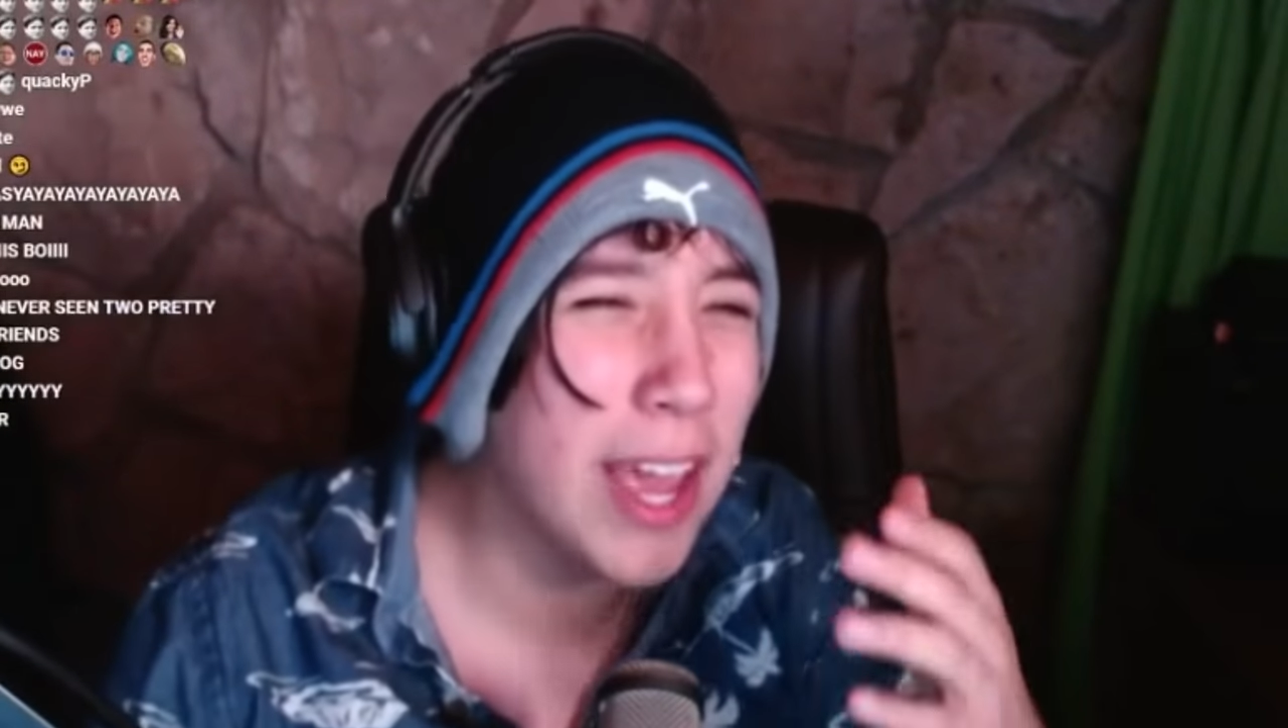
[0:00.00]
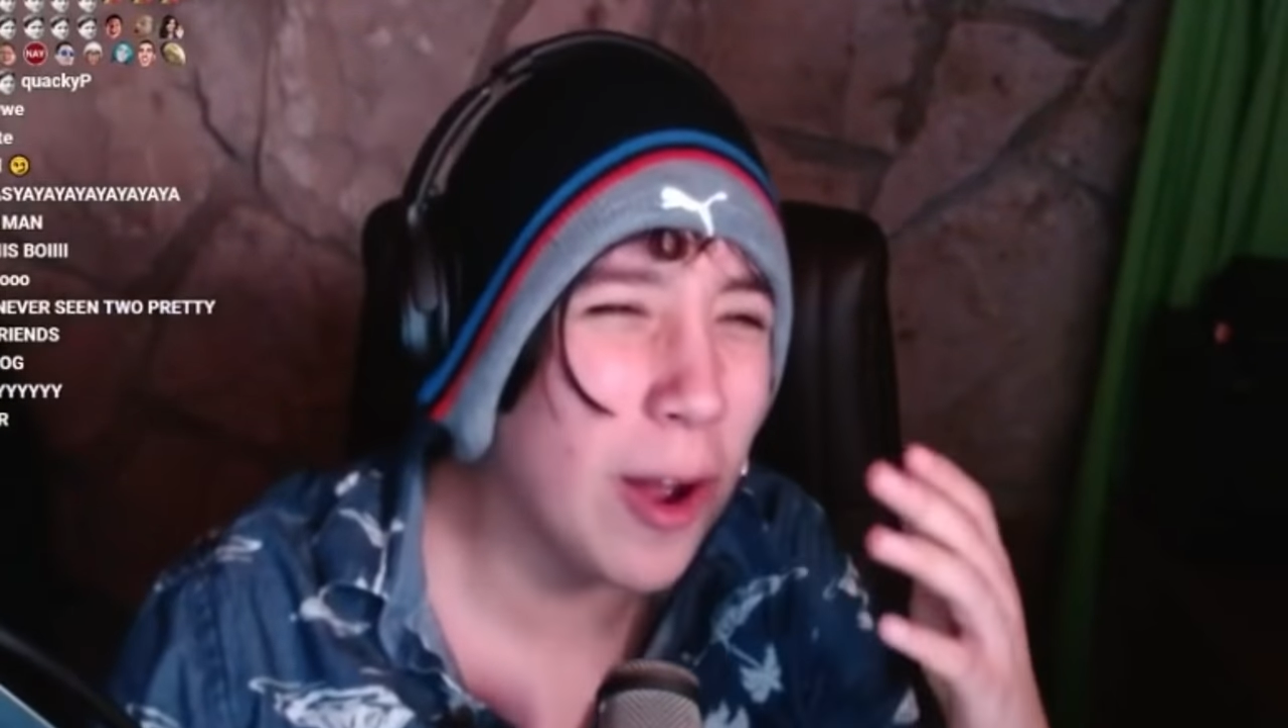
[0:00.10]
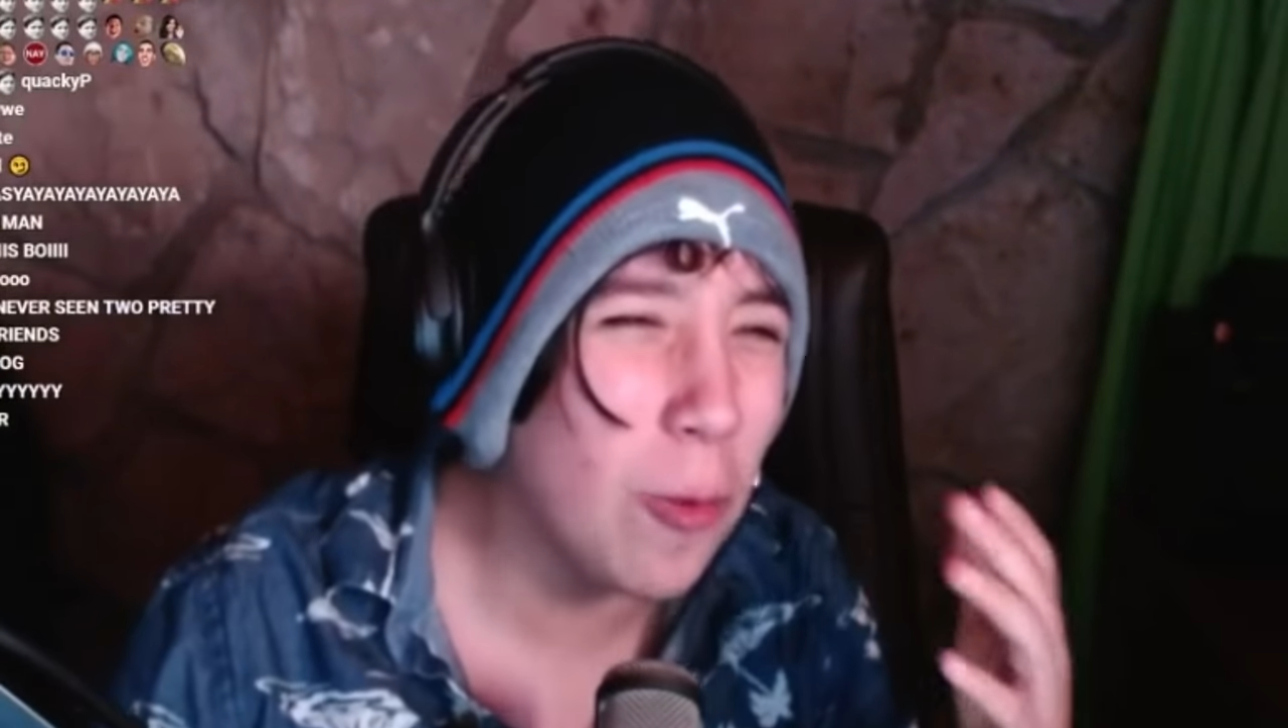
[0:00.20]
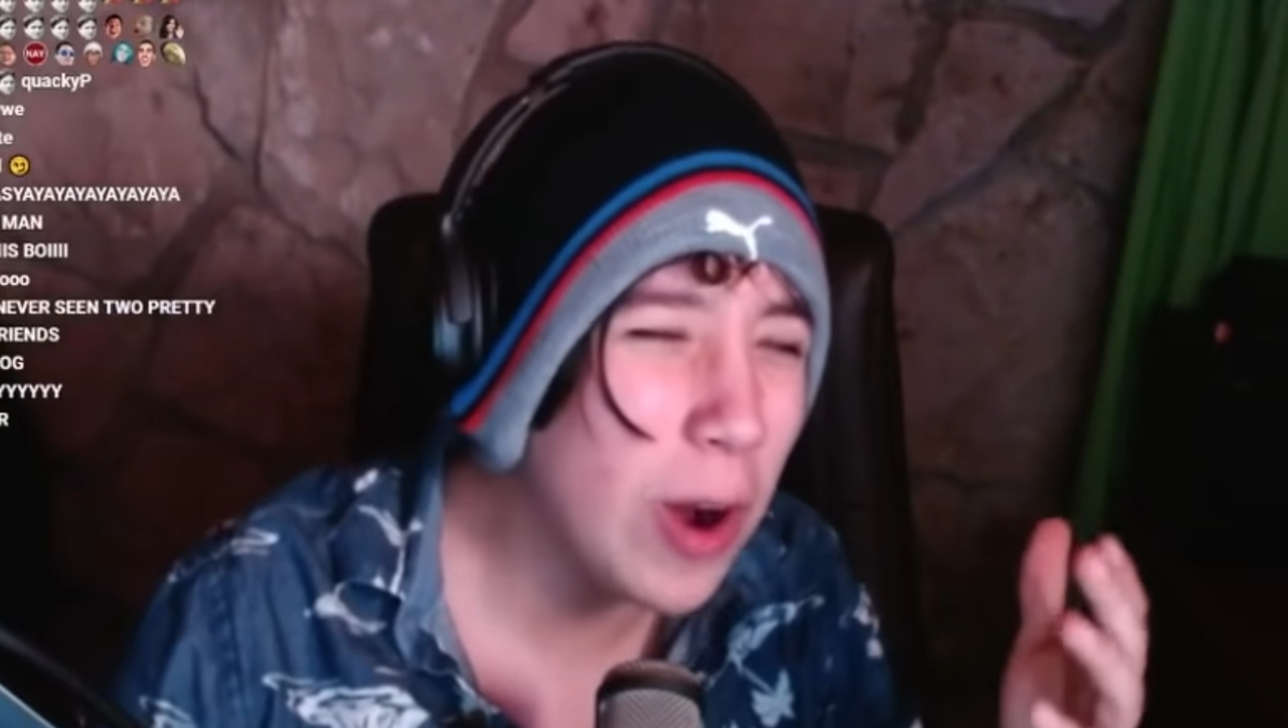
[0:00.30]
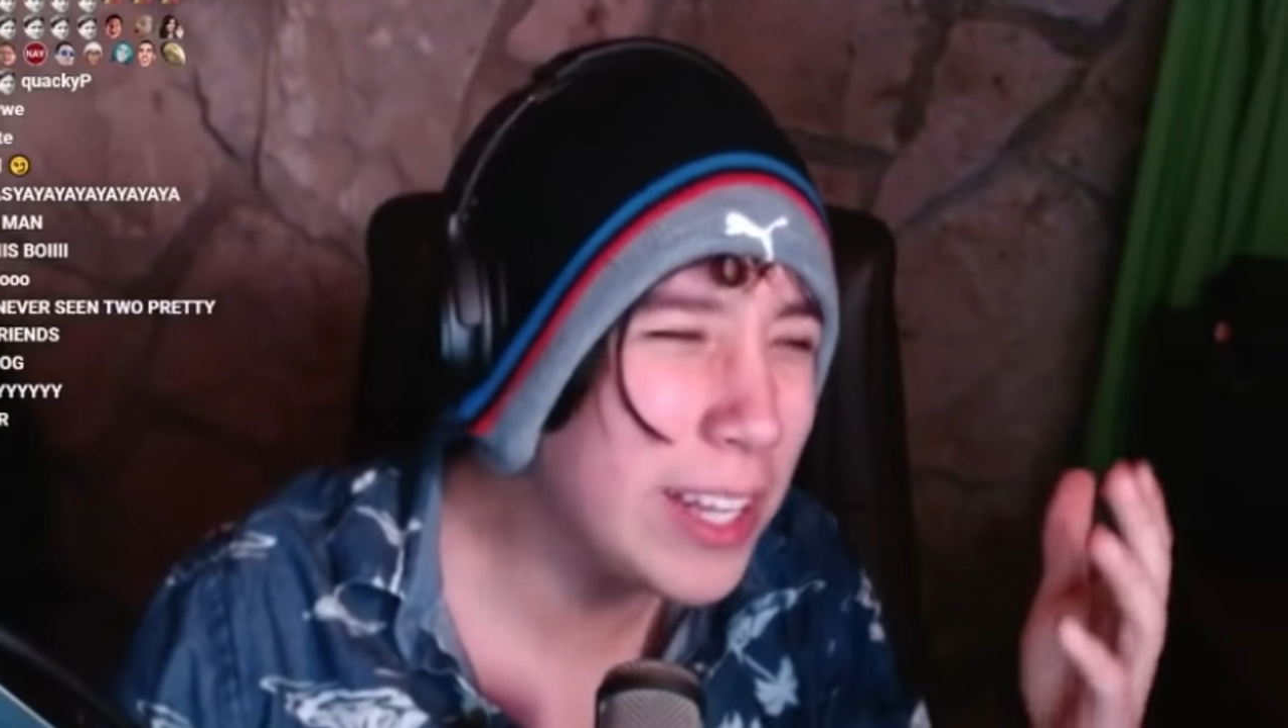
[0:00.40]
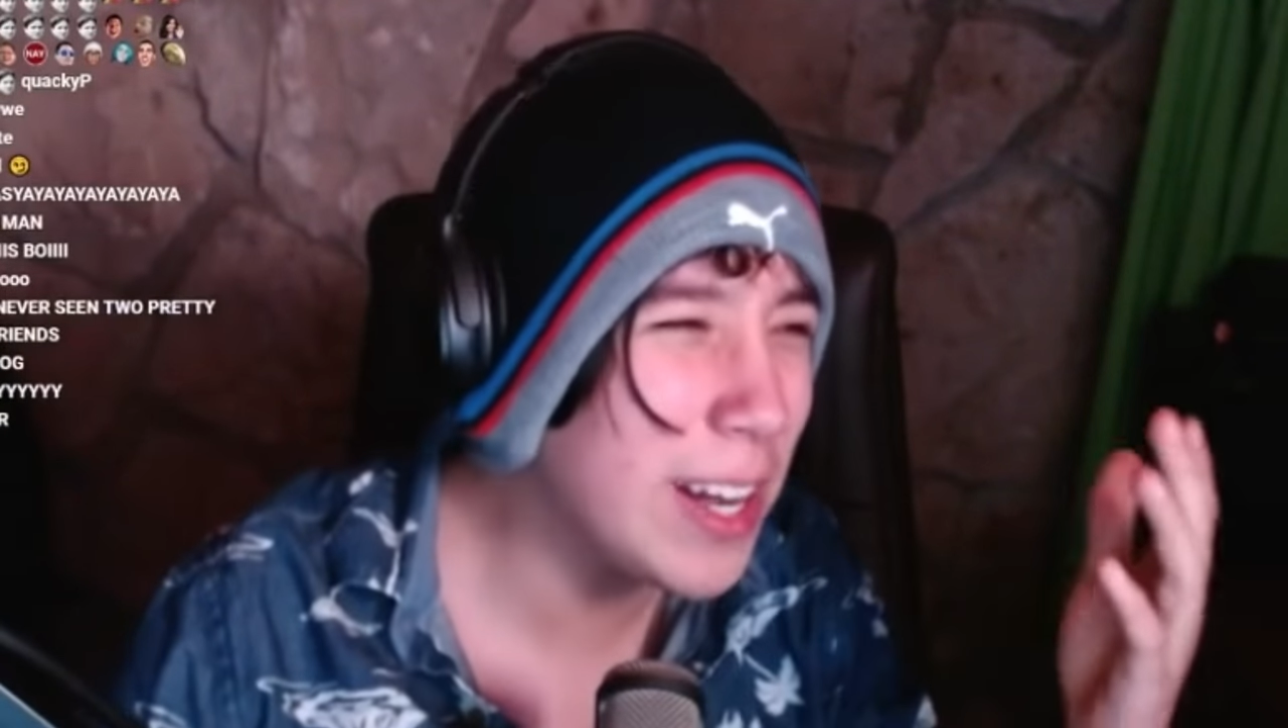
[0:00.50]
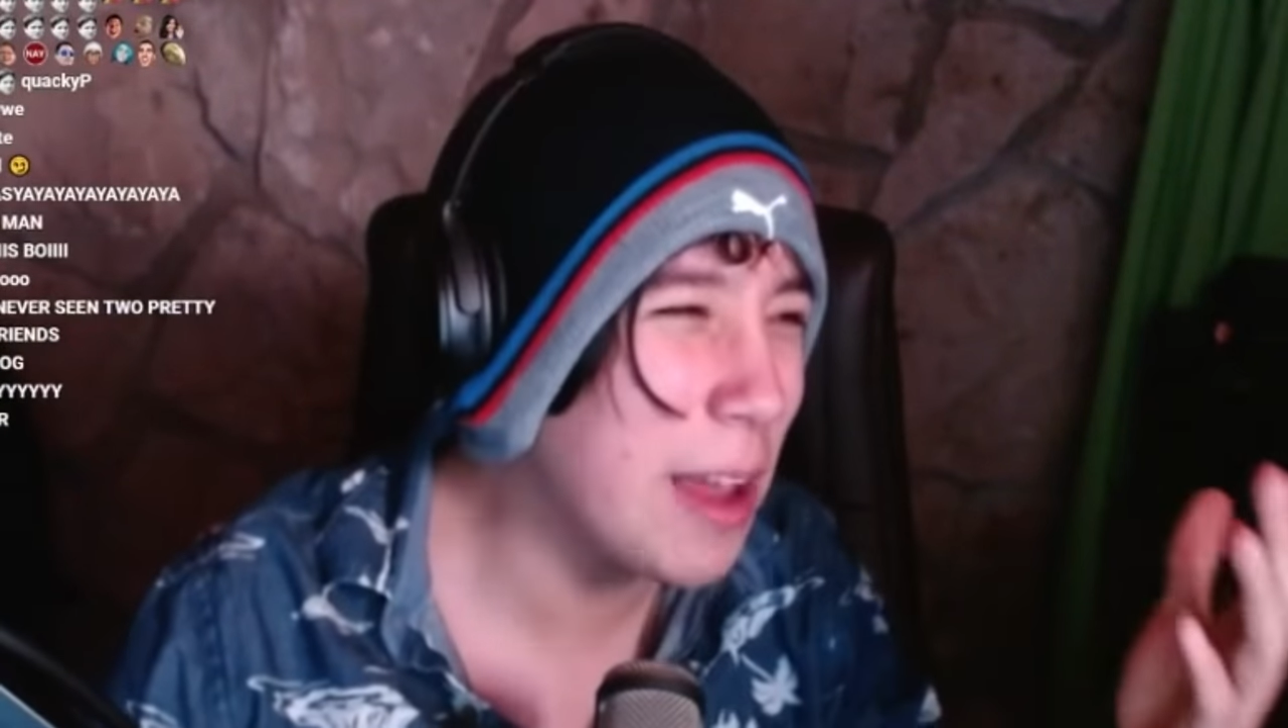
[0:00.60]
Why did I